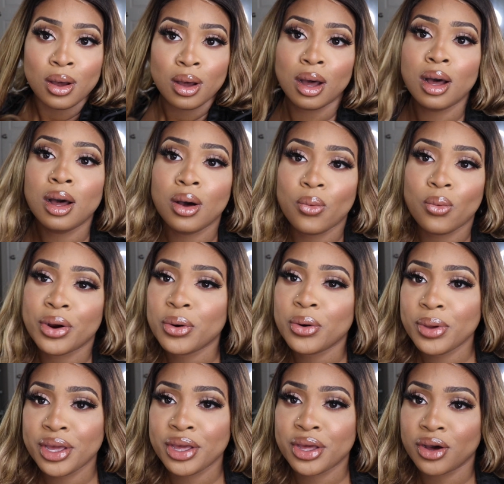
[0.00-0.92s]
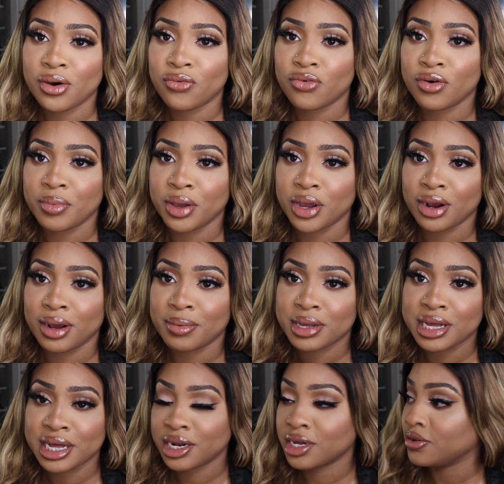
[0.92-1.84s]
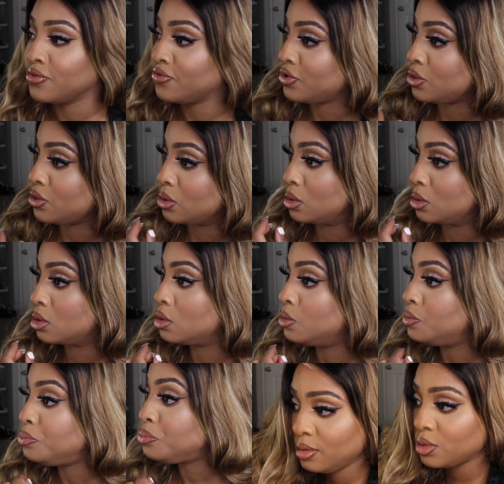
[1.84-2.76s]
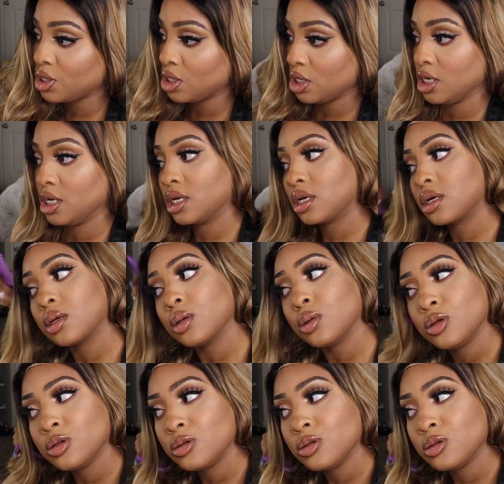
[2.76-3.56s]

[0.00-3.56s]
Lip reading: Oh, where do we go from here? I'm kind of confused. I'm shook.